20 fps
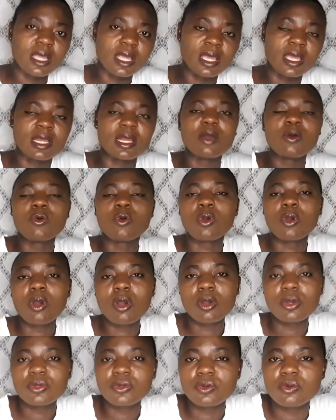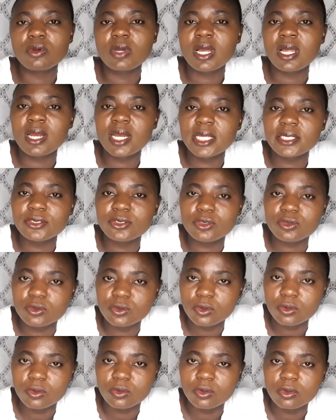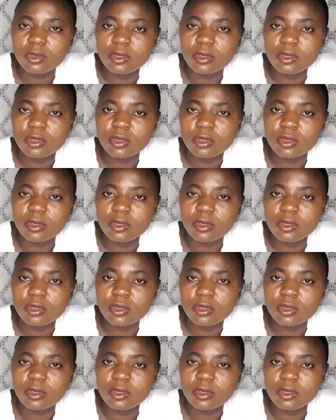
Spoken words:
and I will call you and let you know.